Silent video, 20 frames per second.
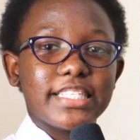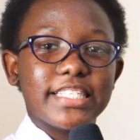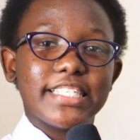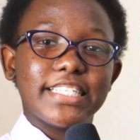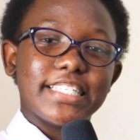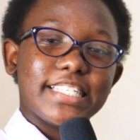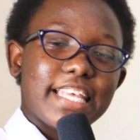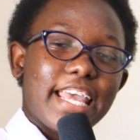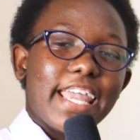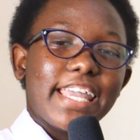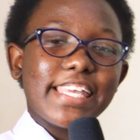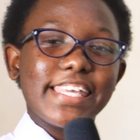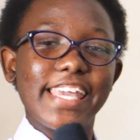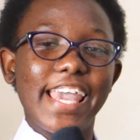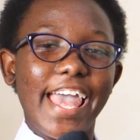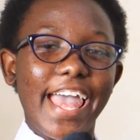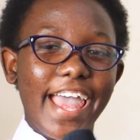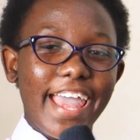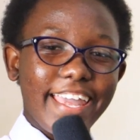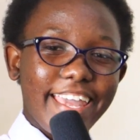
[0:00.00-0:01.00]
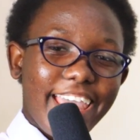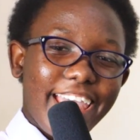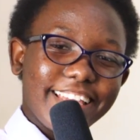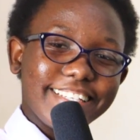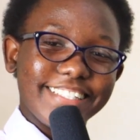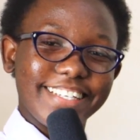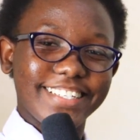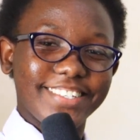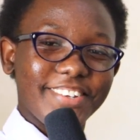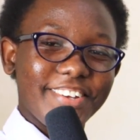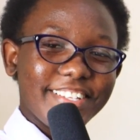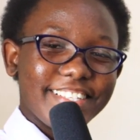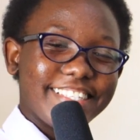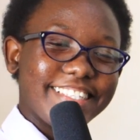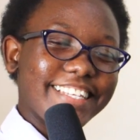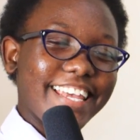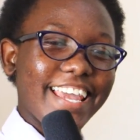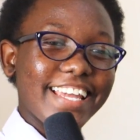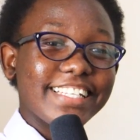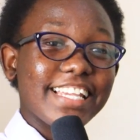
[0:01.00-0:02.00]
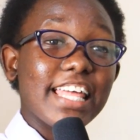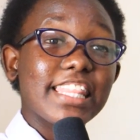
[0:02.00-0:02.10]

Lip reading: saying, yeah, yeah, she's on stage.